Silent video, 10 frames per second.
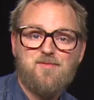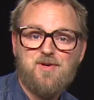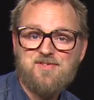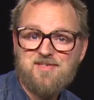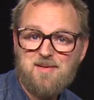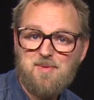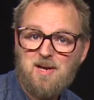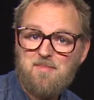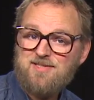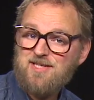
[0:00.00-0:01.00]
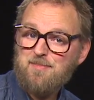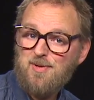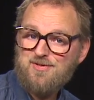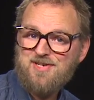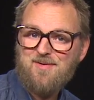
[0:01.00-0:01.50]
Recently, Blackmagic
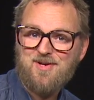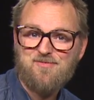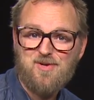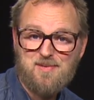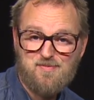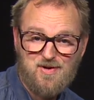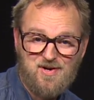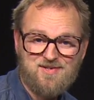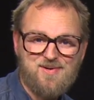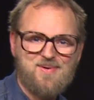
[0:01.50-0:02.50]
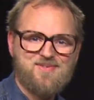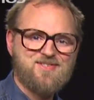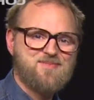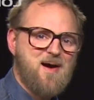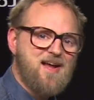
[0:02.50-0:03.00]
pushed out a great product called the
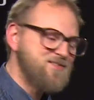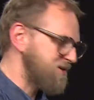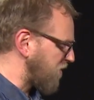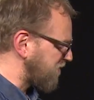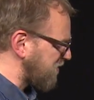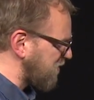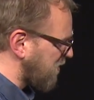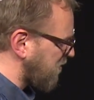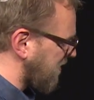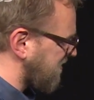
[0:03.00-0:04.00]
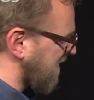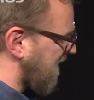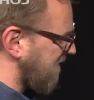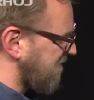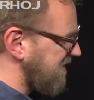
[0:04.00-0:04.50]
SmartScope Duo, which
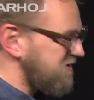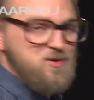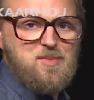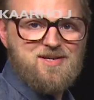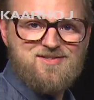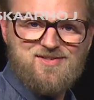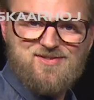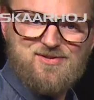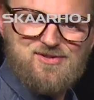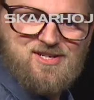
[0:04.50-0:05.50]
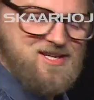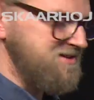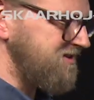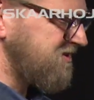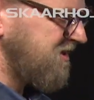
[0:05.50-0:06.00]
are these two monitors you see
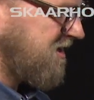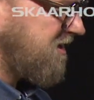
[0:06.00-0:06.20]
in this